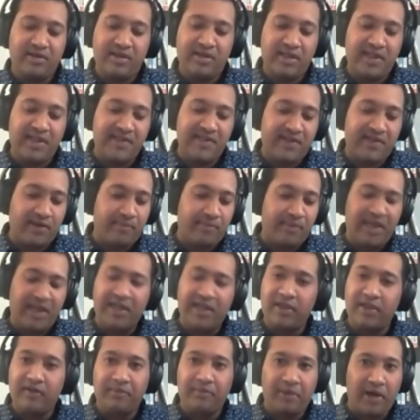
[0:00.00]
is there a big
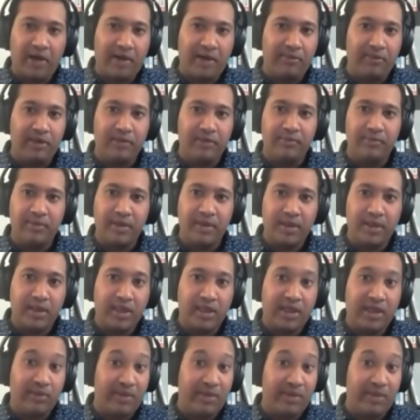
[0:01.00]
enough problem?
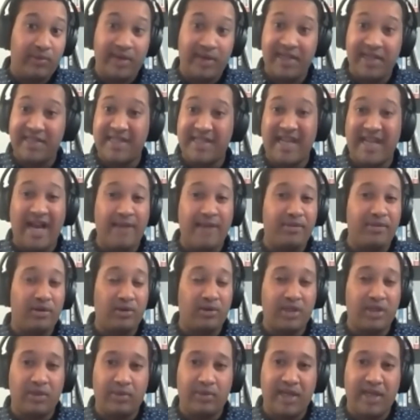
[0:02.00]
Can we raise capital?
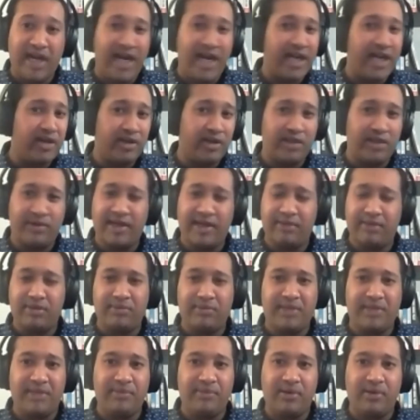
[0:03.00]
Can we hire incredible
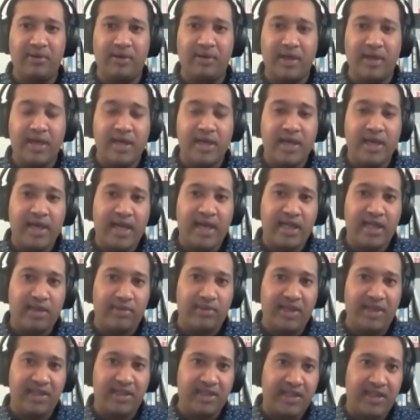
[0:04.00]
people? And can
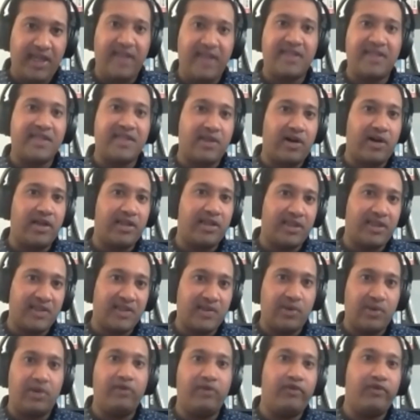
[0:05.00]
we kickstart this
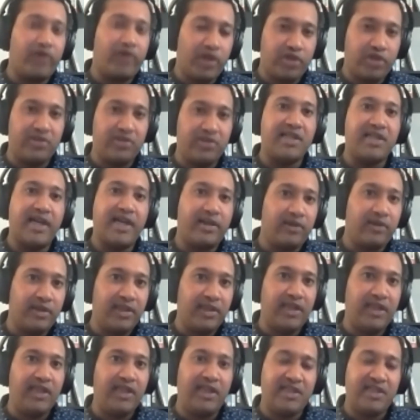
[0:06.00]
sort of virtuous cycle
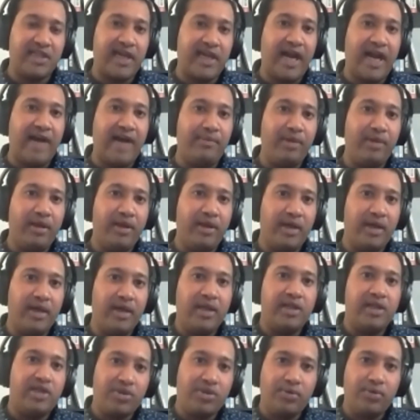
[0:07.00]
that needs to happen
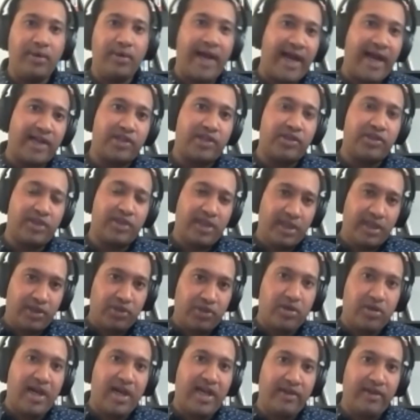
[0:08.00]
to actually
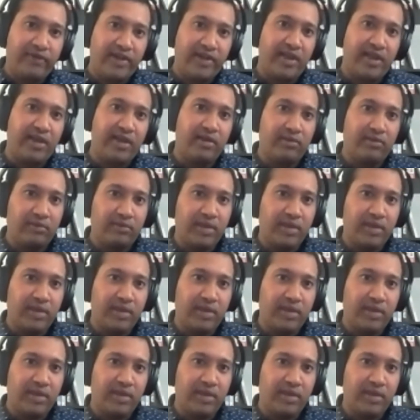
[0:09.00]
drive a